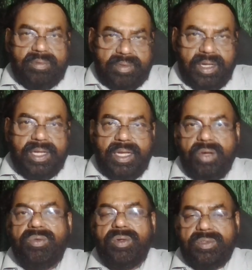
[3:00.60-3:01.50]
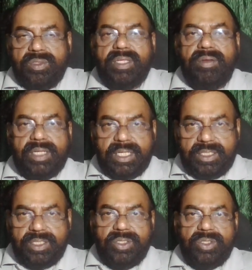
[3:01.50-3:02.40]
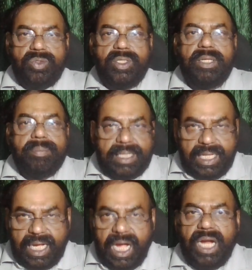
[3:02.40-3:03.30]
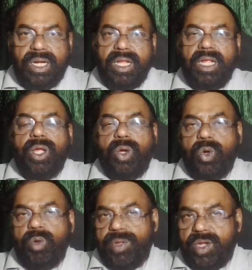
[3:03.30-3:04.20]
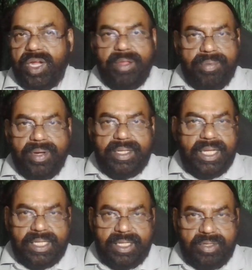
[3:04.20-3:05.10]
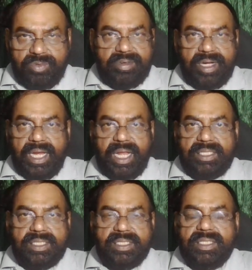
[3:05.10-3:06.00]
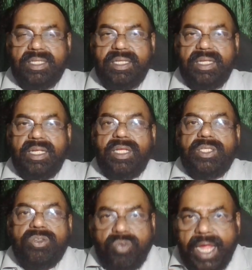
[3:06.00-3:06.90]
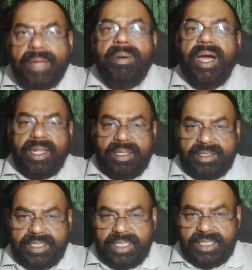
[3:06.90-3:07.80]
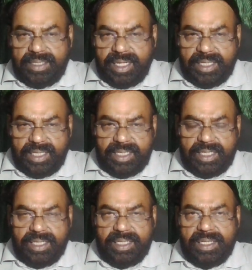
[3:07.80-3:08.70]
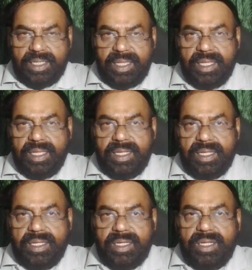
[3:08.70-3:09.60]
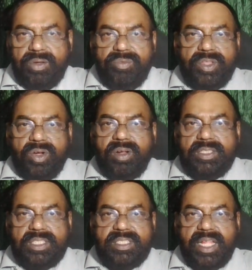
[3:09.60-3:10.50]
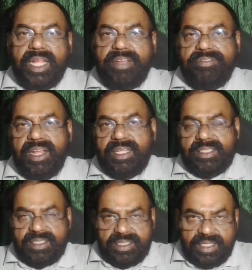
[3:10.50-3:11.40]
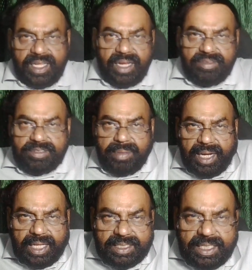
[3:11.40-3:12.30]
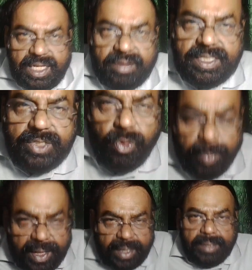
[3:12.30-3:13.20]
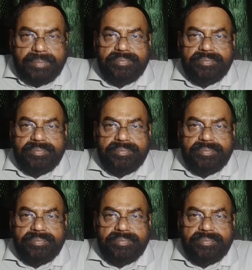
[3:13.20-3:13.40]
and now also, they will continue doing it, but they can't go beyond a point that they don't realize. So why Bharat is getting targeted? With all these tariff dances and tariff ballets and tariff opera,